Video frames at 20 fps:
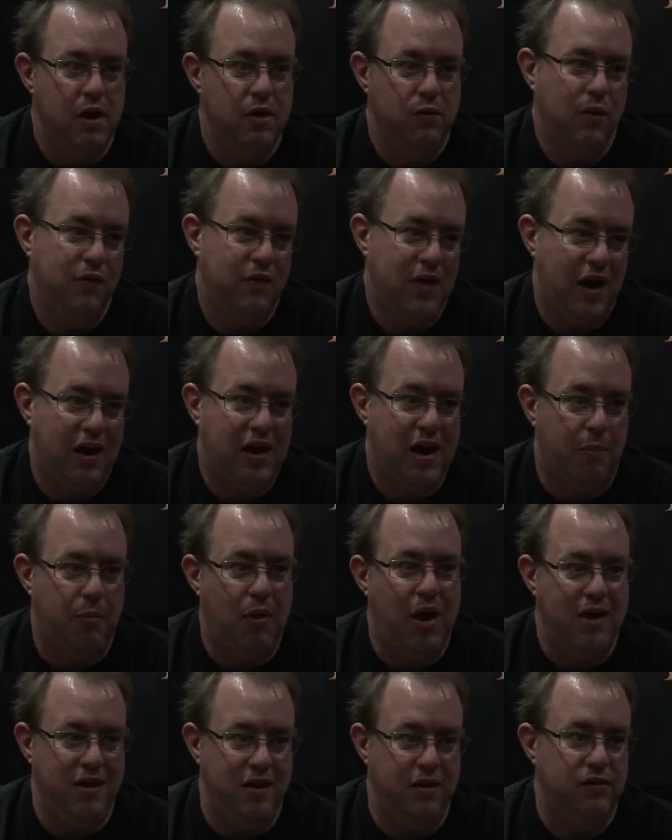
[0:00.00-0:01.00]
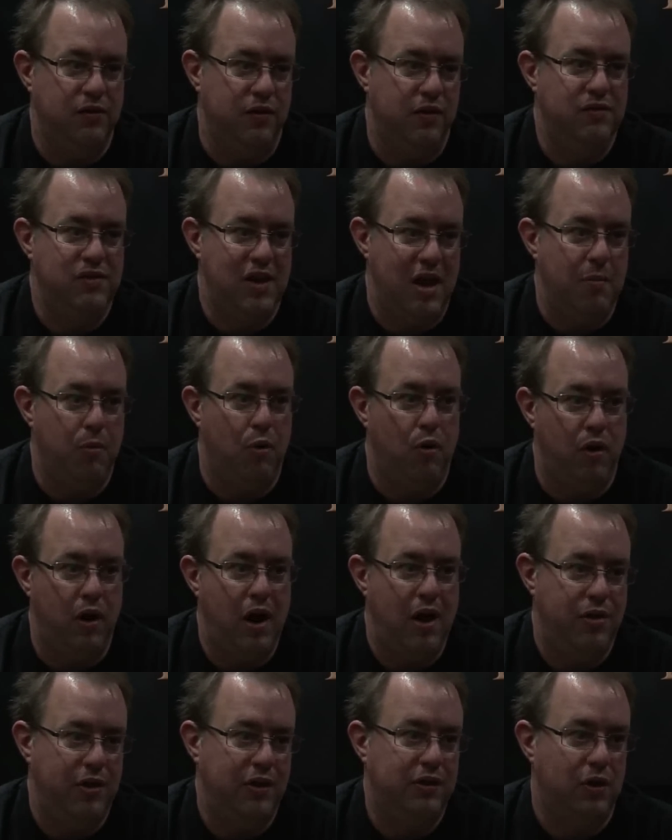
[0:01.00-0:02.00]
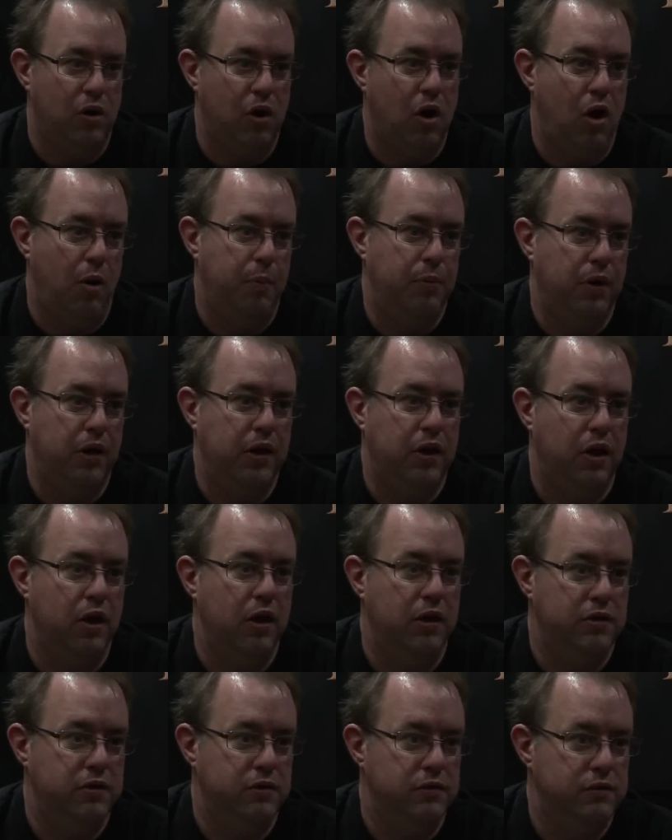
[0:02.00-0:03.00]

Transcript: we've got a couple ideas on the table, and I think they're all pretty good.